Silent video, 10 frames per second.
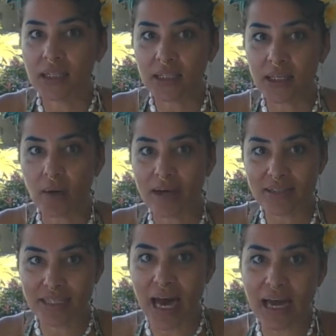go
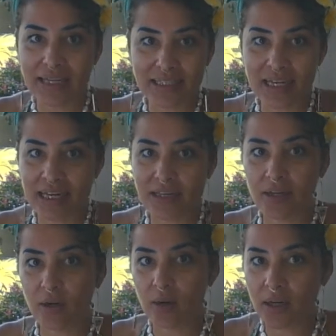outside. It's like, you
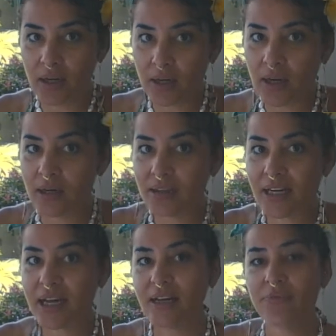know,
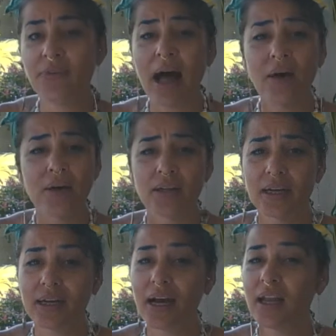take a flower.
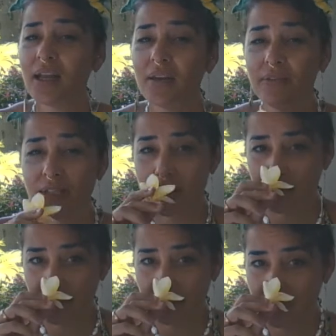Like, I love these.
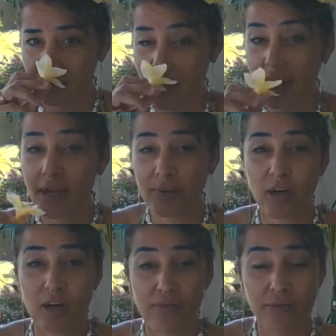I hear we
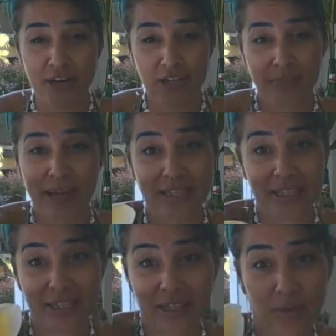call them
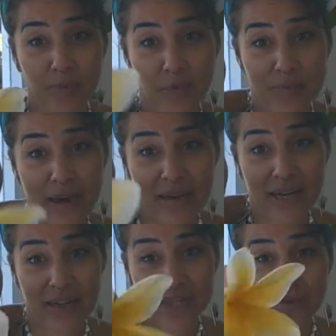frangipanis. They're called
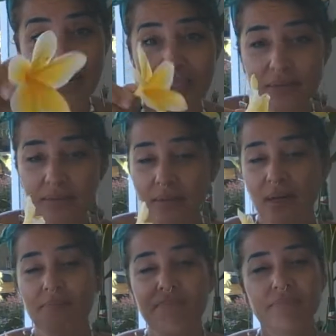plumeria in the US.
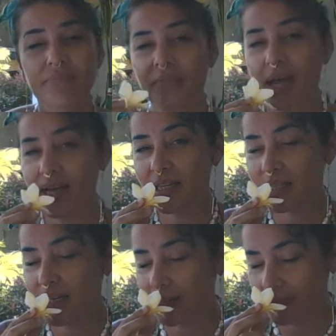I just
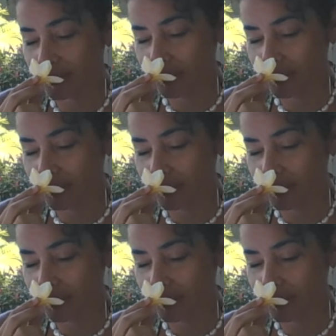like,